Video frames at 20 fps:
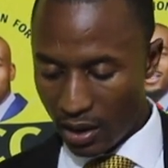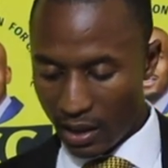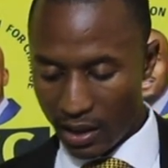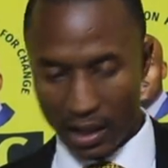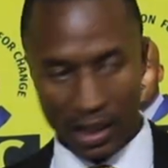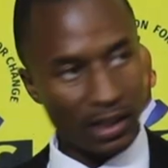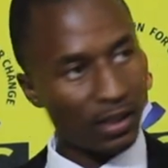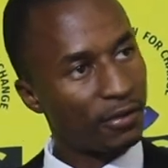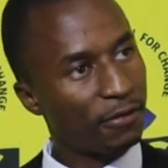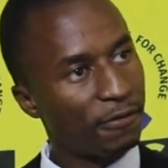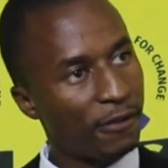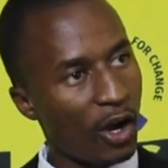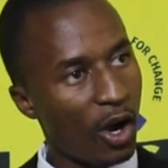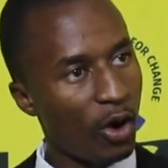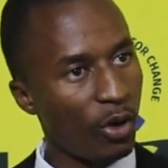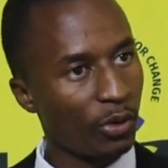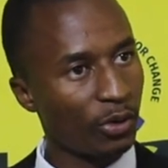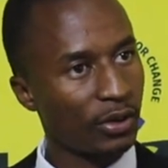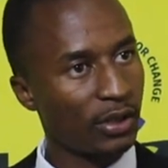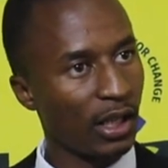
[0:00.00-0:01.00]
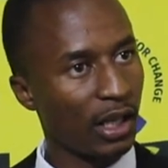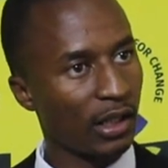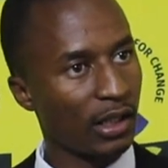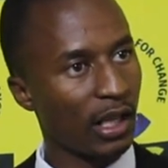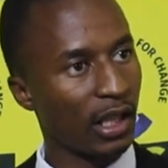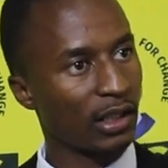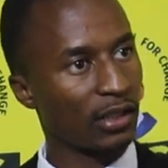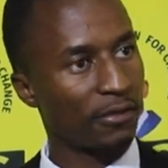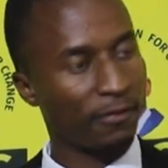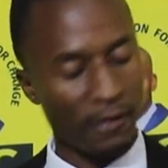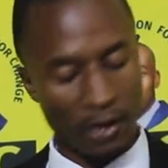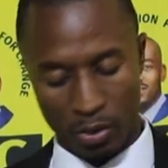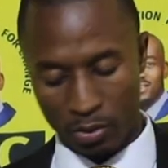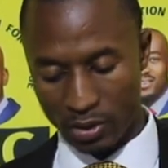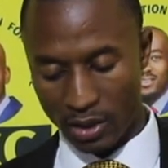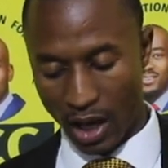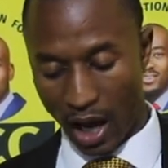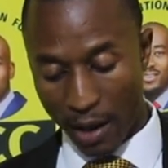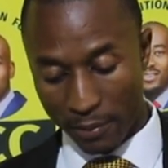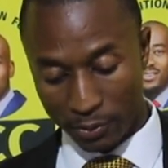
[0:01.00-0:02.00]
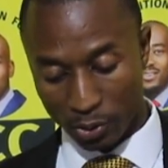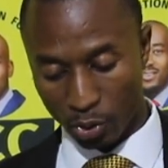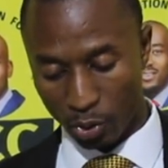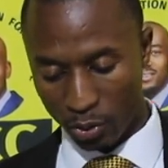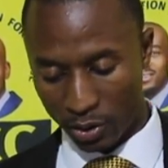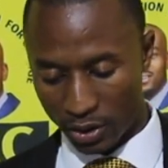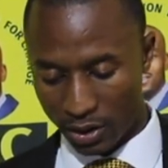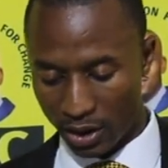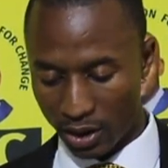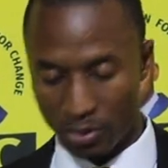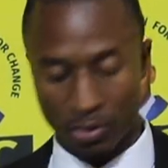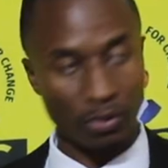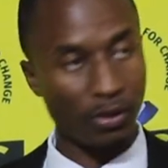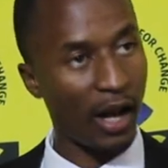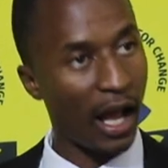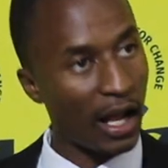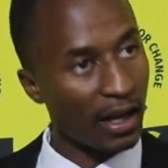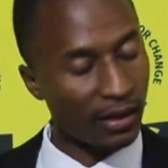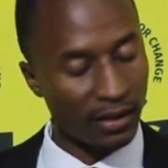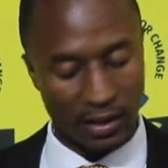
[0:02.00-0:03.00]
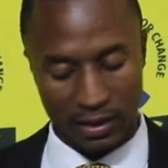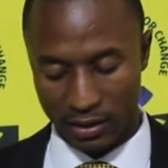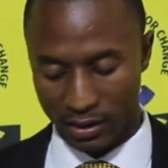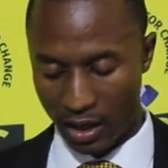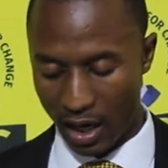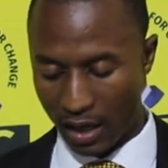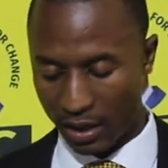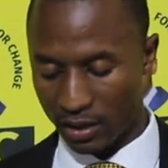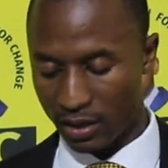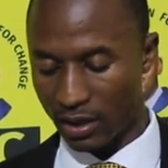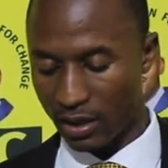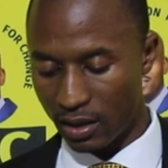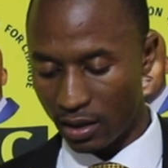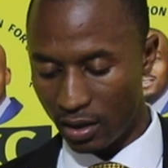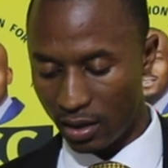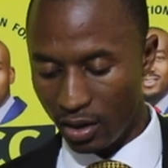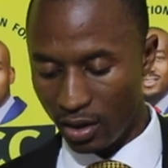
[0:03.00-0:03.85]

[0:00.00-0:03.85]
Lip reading: has failed and has failed absolutely to run this country,